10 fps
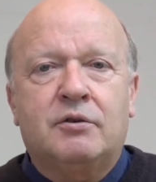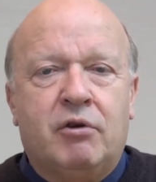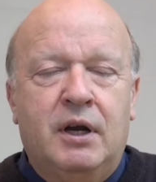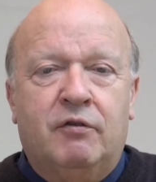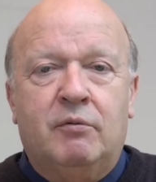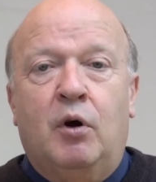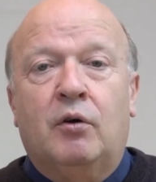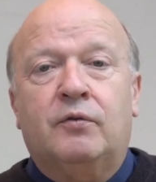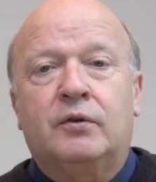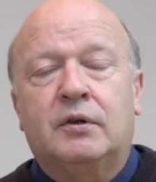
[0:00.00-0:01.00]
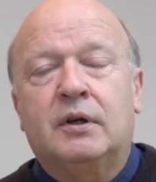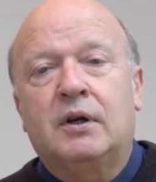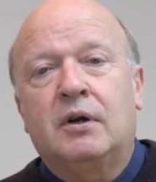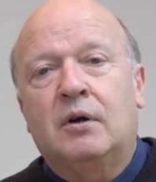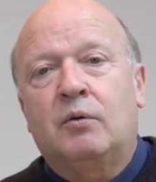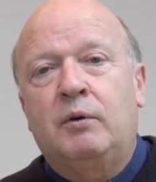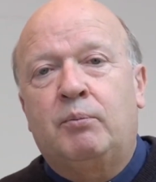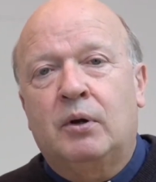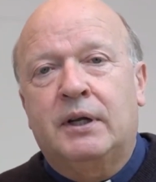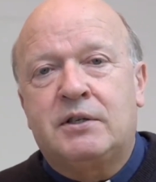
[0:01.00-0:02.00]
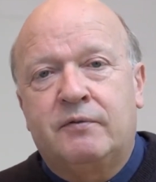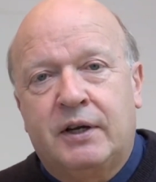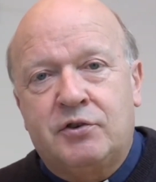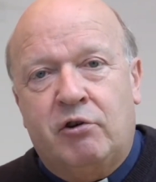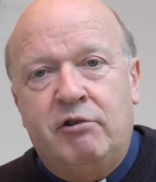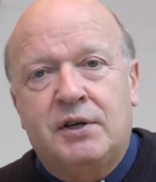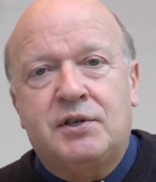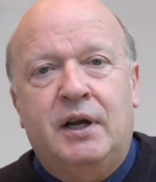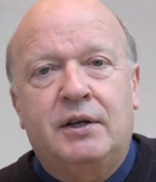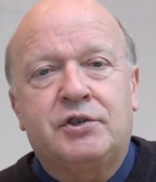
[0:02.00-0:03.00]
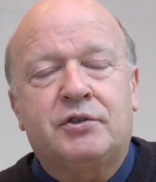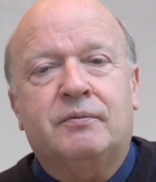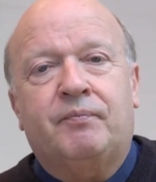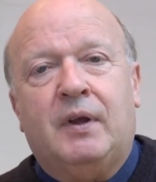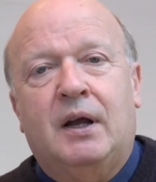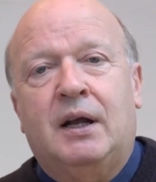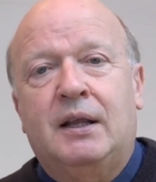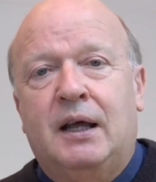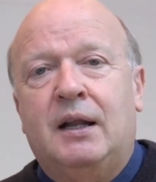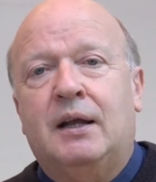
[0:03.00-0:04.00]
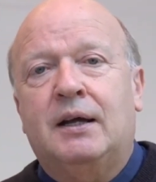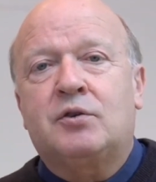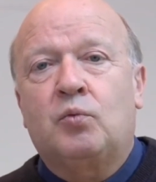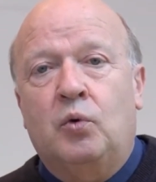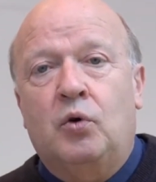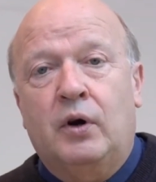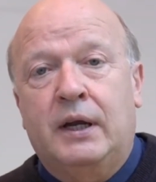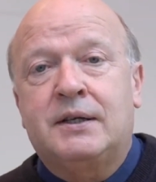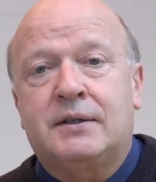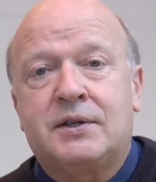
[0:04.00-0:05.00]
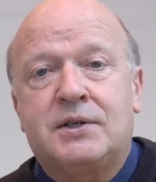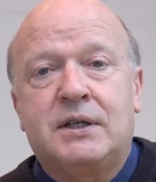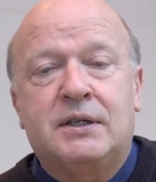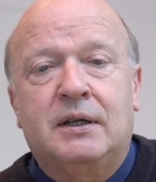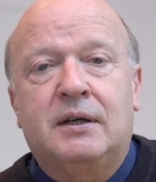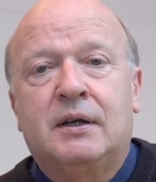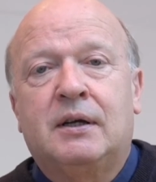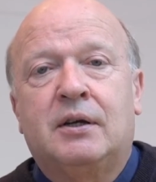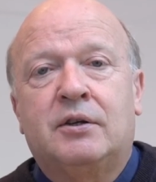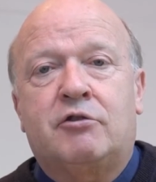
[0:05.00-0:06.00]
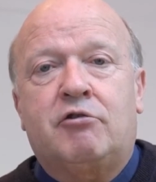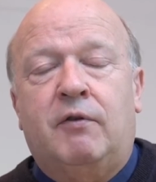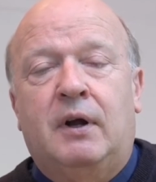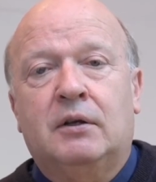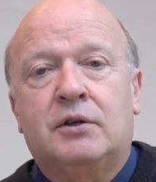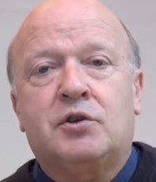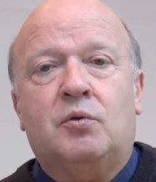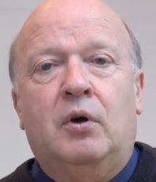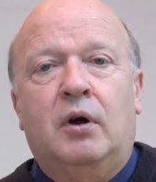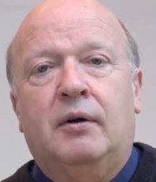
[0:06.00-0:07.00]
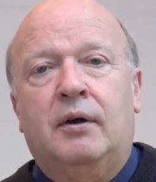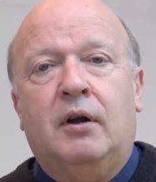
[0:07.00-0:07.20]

train from Otford, we pull into Victoria Station, and I then like to walk into the city to Trafalgar Square.